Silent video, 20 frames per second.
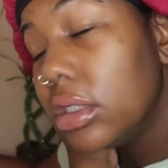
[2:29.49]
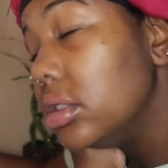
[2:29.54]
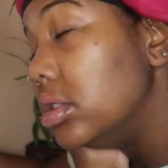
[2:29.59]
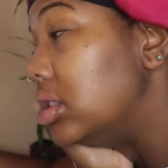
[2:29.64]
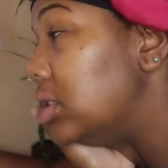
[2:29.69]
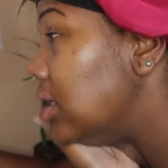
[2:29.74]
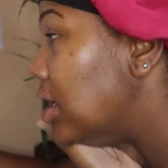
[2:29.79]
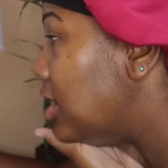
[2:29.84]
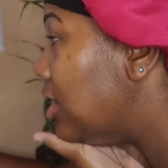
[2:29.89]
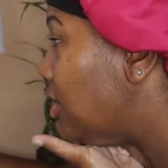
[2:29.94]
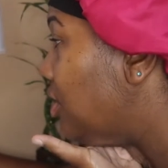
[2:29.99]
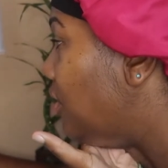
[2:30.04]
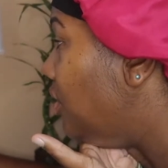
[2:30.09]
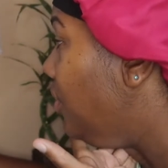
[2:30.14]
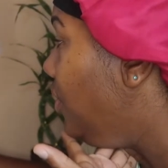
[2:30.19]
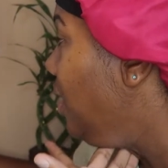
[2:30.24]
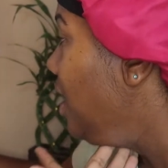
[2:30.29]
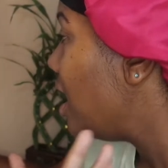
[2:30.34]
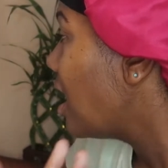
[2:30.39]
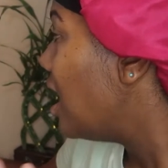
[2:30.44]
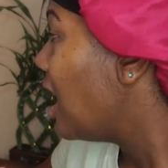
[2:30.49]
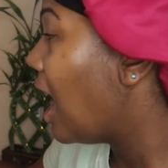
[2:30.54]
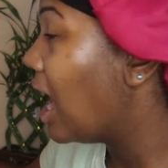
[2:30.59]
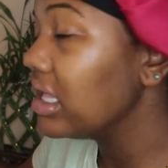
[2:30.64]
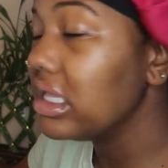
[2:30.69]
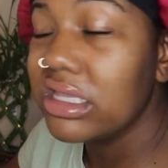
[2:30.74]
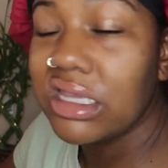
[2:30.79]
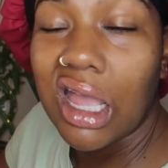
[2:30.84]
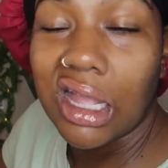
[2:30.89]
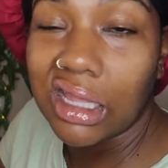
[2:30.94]
So I
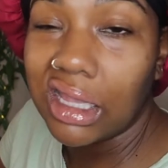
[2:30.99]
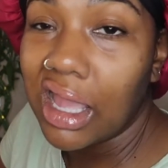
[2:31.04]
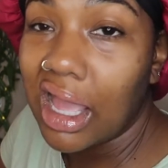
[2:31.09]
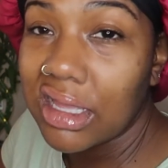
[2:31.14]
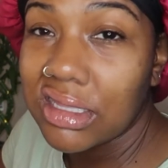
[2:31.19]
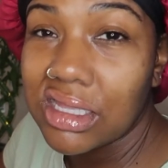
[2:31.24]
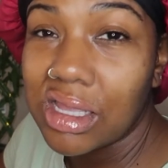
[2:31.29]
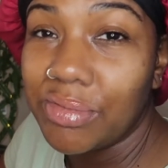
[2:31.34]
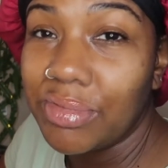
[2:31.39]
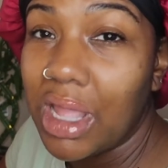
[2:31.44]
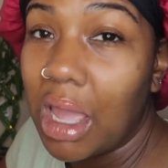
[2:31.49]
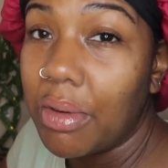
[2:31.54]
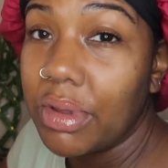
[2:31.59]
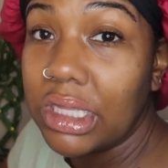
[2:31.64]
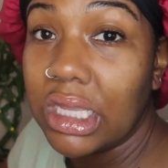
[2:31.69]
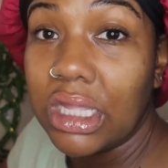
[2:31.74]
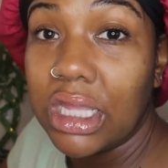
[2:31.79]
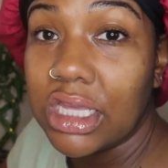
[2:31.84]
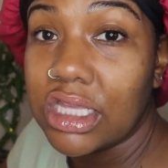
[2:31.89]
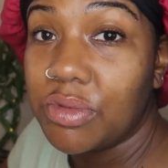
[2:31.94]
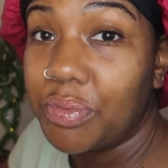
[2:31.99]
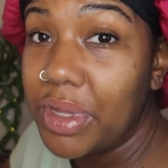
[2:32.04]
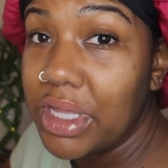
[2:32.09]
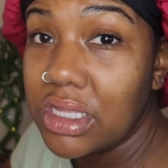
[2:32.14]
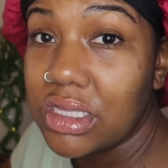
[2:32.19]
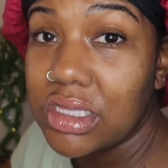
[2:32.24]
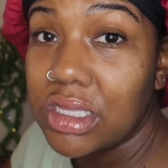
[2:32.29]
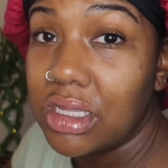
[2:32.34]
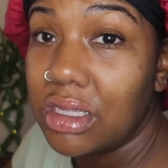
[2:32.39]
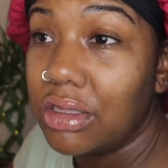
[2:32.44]
just kind of got something that was
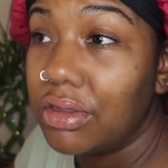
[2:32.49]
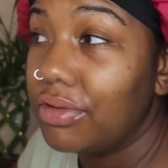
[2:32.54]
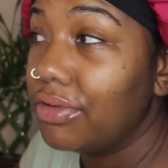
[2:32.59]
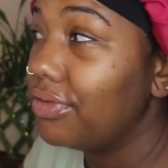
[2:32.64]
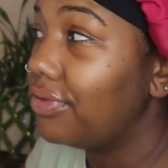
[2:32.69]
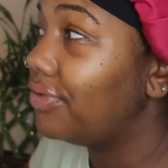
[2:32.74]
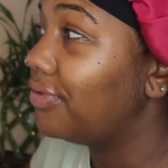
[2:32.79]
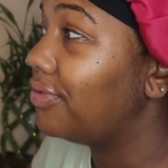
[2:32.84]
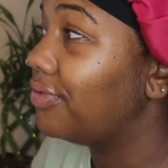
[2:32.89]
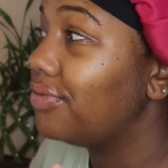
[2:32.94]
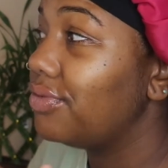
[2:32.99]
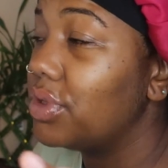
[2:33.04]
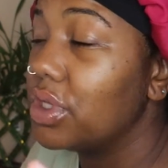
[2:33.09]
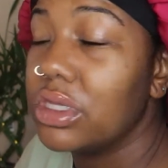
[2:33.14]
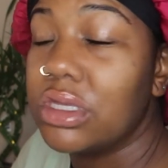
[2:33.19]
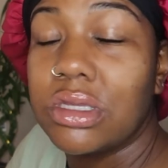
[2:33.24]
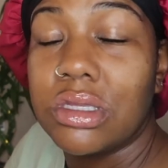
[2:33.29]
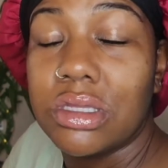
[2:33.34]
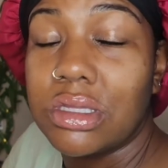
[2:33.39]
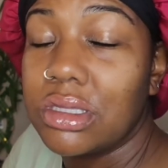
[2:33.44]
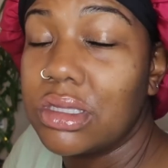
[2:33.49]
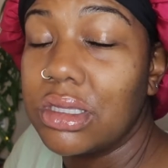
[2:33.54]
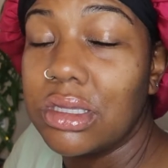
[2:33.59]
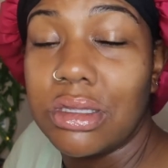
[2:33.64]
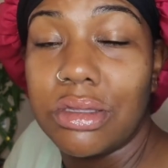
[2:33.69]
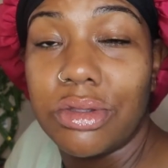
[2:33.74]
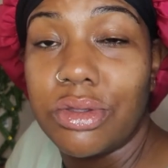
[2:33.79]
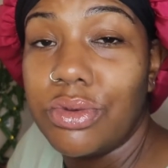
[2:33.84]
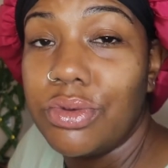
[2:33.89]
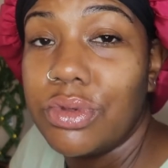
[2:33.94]
inexpensive just to
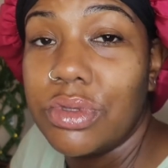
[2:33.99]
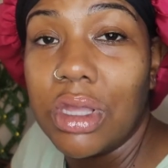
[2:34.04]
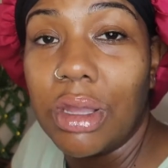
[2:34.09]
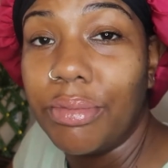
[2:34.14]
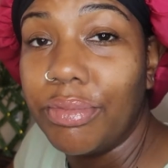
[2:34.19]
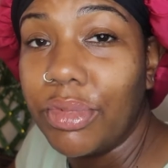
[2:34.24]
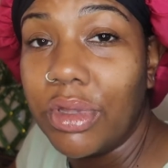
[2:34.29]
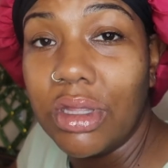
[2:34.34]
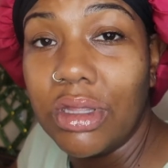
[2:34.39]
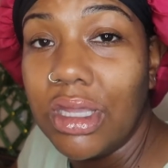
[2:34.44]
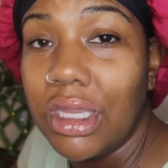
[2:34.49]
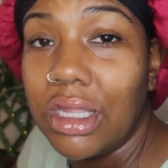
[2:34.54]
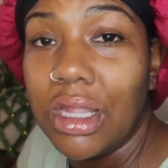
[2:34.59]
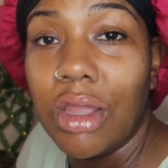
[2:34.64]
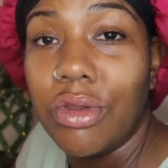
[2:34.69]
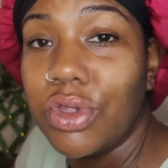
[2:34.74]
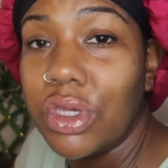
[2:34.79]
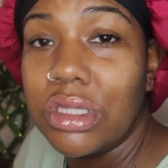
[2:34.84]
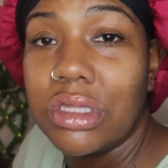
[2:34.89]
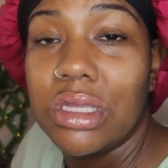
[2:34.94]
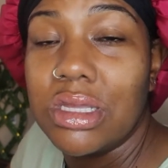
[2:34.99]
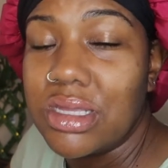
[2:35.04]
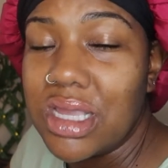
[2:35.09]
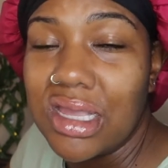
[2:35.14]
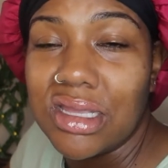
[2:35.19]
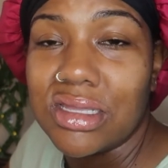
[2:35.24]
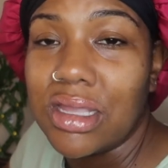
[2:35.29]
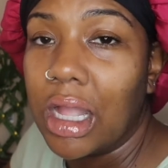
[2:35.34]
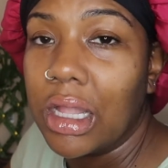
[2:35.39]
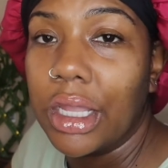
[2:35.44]
do something, you know, just to
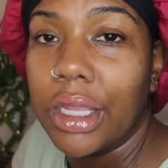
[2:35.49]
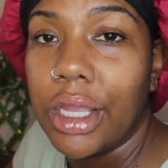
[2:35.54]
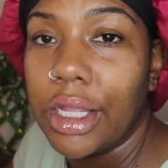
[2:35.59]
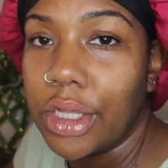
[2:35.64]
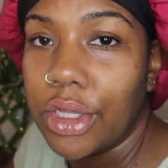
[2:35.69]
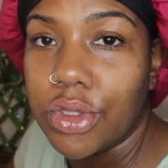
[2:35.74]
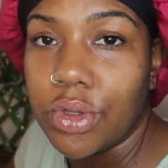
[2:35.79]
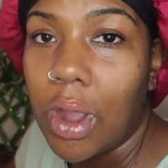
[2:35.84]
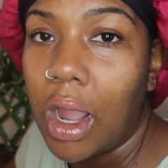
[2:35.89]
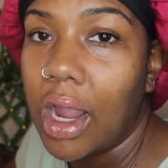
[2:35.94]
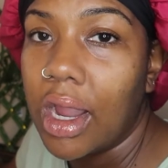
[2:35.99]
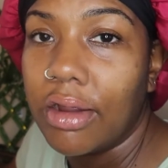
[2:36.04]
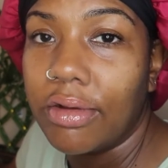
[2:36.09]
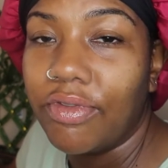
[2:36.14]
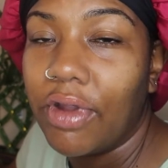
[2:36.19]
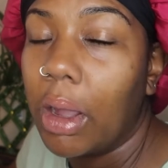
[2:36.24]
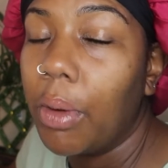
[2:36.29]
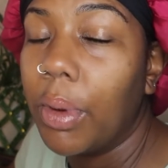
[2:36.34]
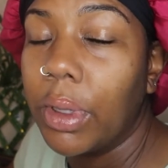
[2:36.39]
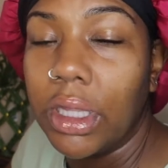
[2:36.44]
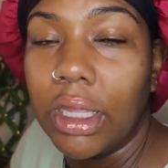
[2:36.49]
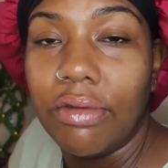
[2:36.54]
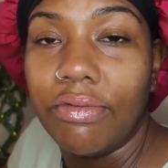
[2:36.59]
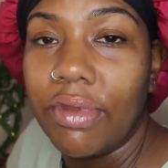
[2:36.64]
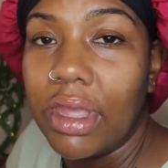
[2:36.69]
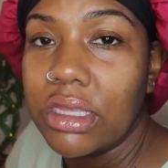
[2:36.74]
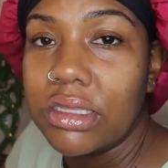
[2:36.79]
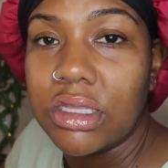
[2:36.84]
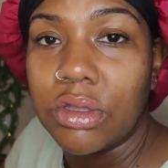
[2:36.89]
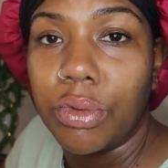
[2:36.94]
test out a hooded dryer. If I want to
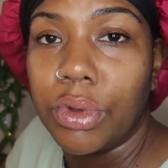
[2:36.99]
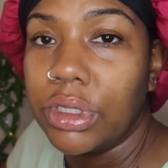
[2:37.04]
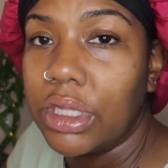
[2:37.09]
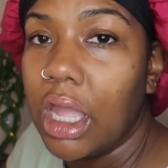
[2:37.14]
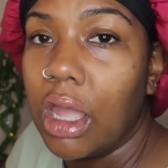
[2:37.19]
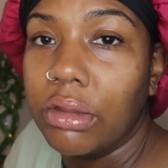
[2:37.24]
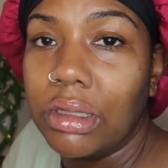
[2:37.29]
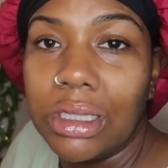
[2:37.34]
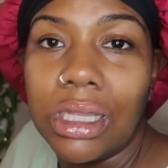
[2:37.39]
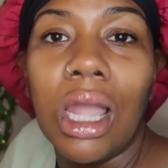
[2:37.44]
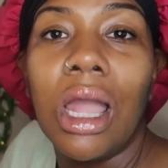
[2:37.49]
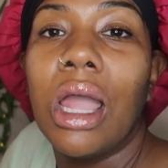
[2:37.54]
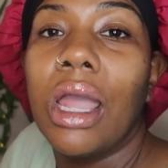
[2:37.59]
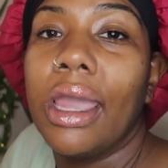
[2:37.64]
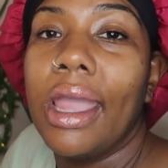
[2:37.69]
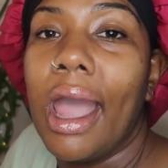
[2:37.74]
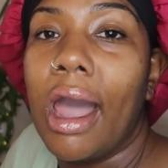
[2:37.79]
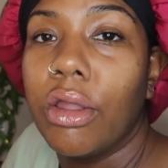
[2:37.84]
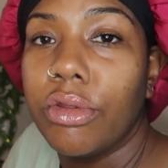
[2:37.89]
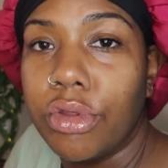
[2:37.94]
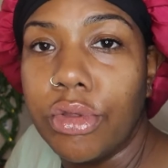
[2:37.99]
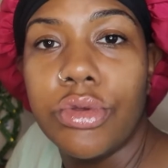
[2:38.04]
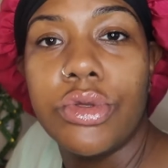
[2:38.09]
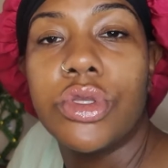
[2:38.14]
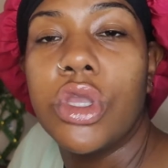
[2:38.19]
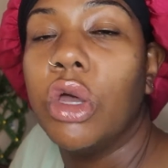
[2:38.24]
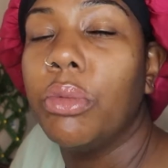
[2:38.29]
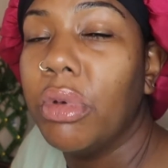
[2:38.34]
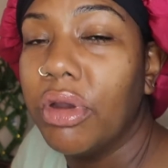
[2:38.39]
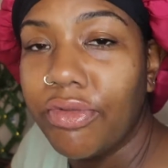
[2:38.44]
invest in one down the line, I'll do
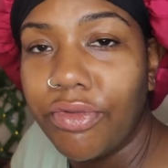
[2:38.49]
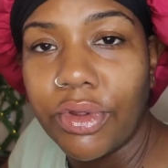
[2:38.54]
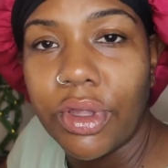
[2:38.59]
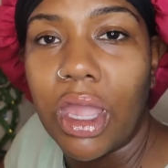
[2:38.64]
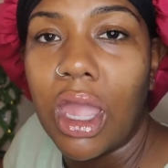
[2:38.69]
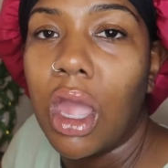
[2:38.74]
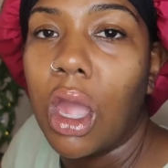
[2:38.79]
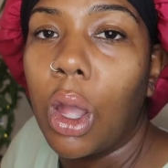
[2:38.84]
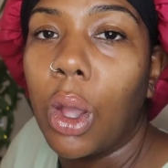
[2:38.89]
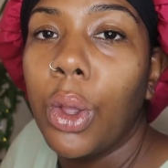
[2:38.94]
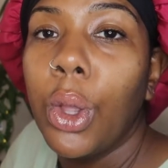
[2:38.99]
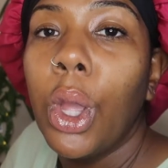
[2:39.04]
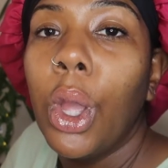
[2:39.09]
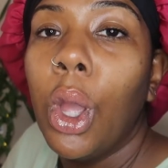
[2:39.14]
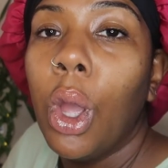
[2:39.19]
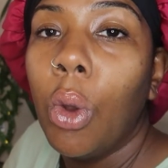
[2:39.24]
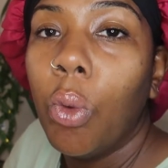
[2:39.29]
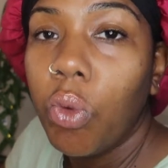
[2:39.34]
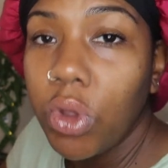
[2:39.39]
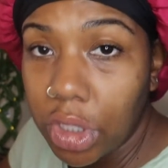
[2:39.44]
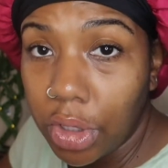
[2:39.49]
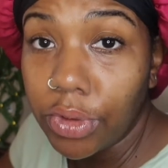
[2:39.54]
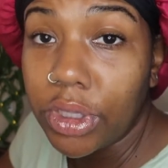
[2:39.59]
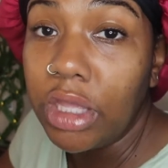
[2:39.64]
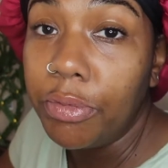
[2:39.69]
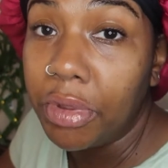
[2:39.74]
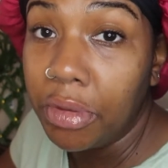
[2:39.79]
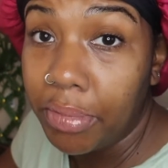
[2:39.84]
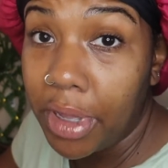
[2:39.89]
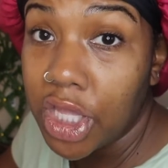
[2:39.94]
so, but for now we're gonna
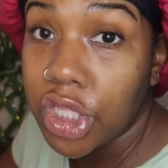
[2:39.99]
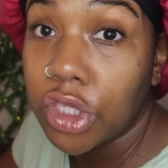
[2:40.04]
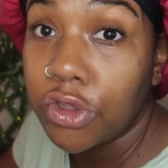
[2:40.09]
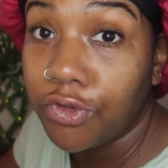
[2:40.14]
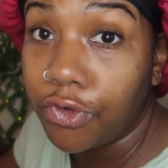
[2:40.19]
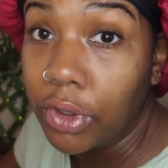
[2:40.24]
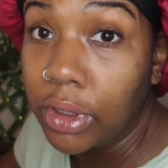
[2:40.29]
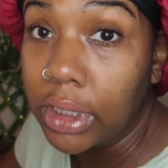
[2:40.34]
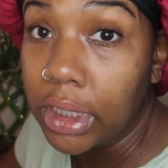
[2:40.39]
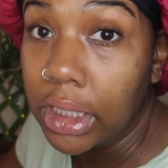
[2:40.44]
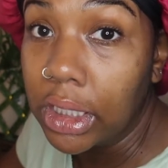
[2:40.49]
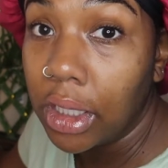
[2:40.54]
keep it budget friendly.